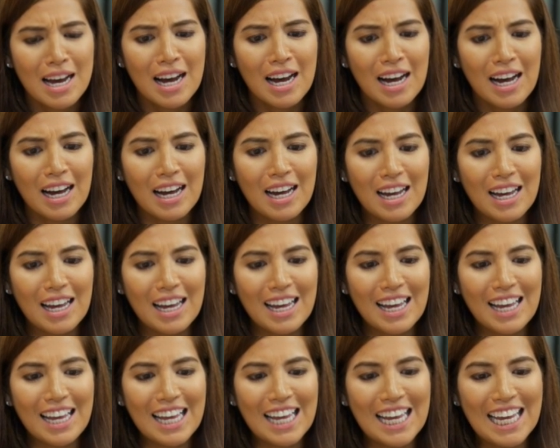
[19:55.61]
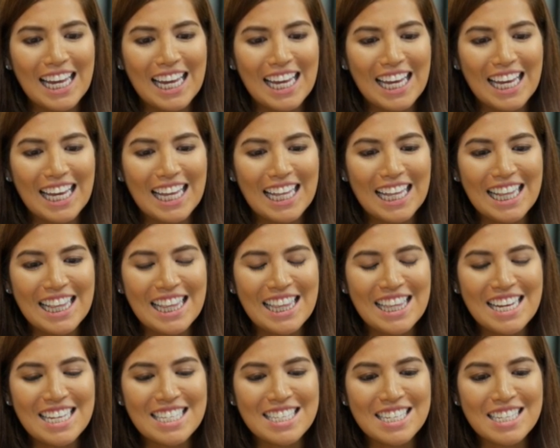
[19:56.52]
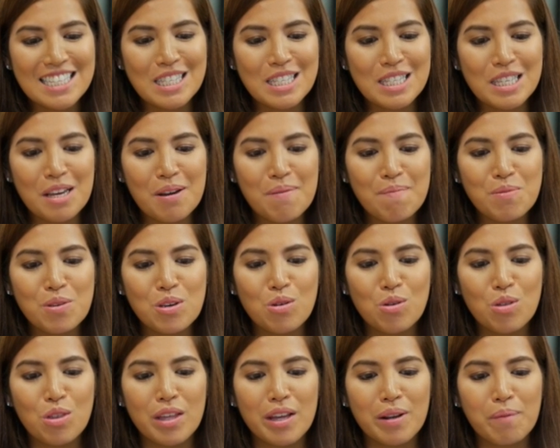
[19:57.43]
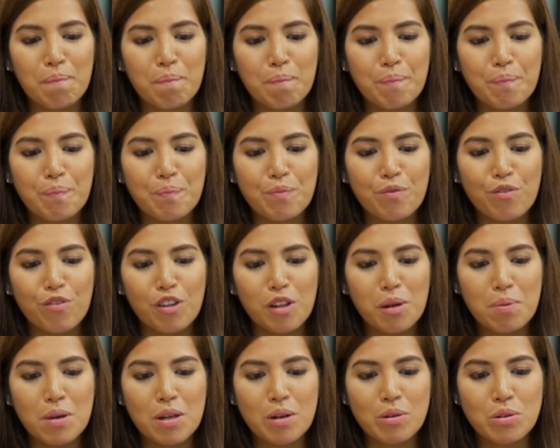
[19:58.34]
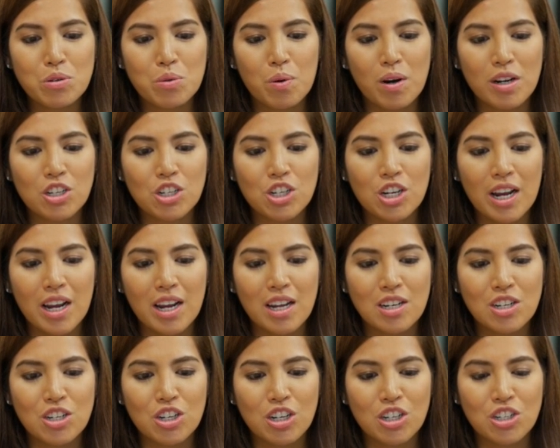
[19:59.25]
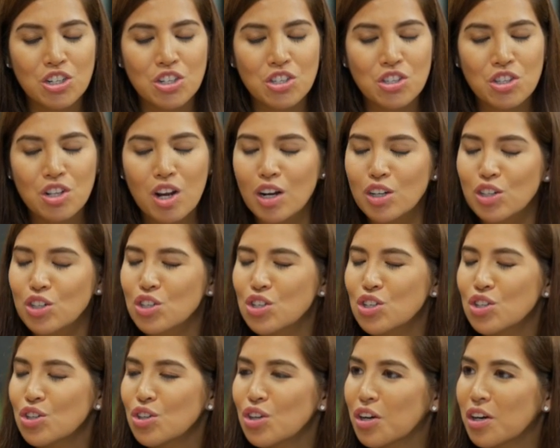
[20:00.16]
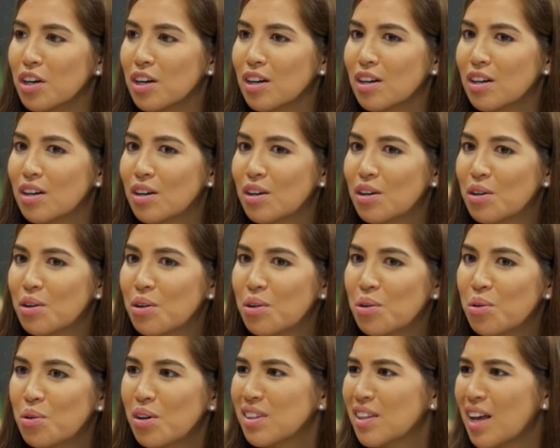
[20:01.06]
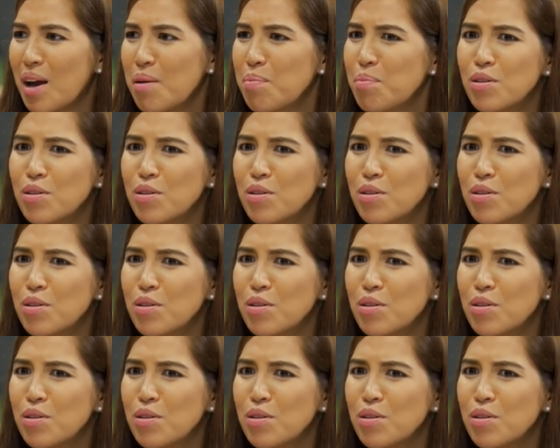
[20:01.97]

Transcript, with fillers: Uh, does it seem to you that Filipinos want change, they're just not sure what, what type, type, of